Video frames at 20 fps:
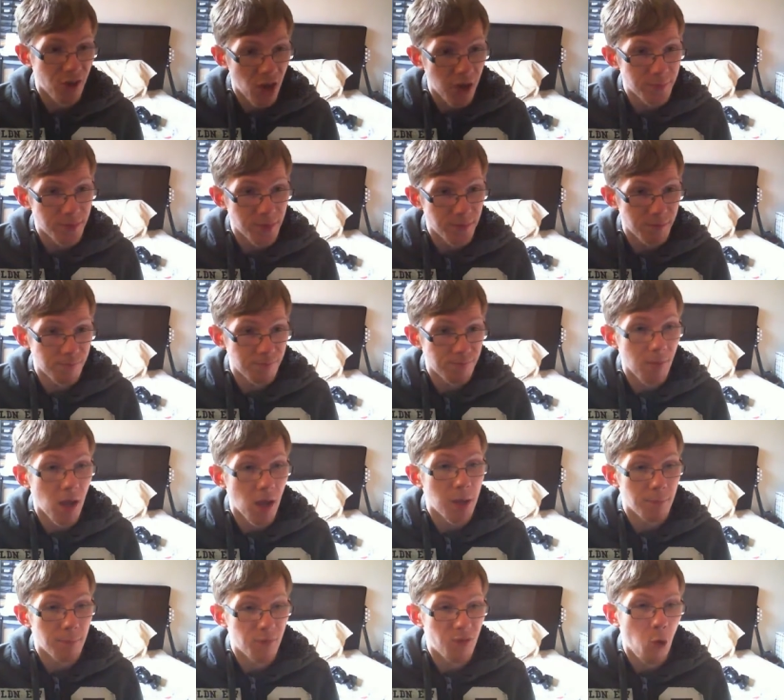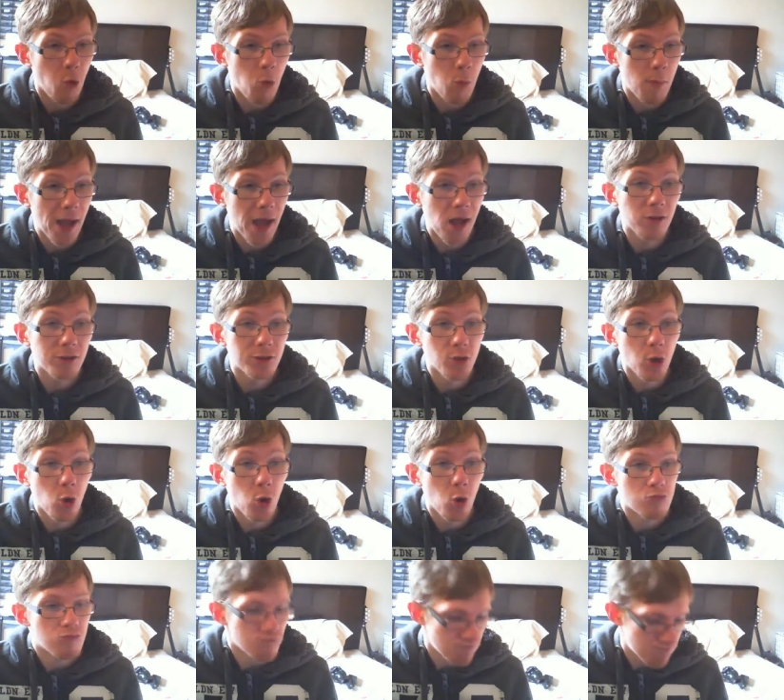types in Form Power,
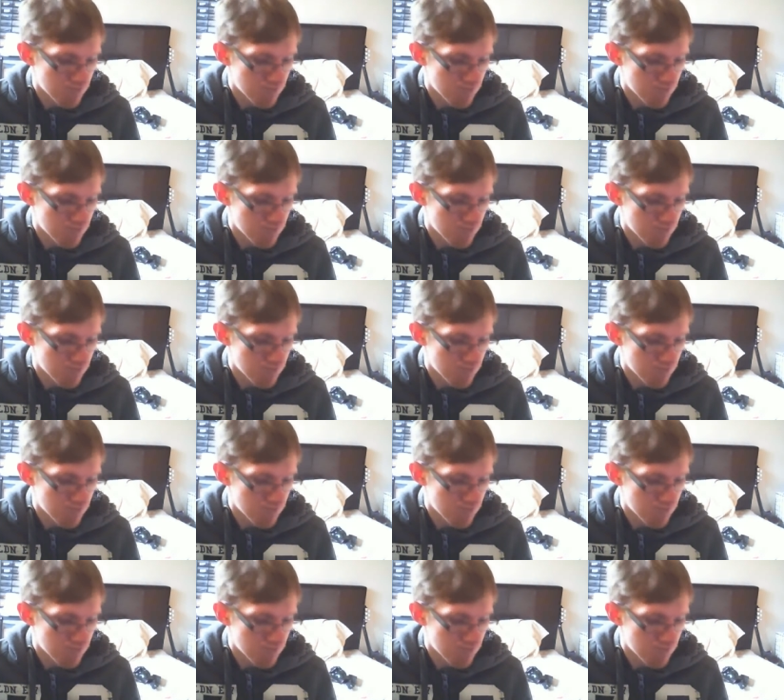so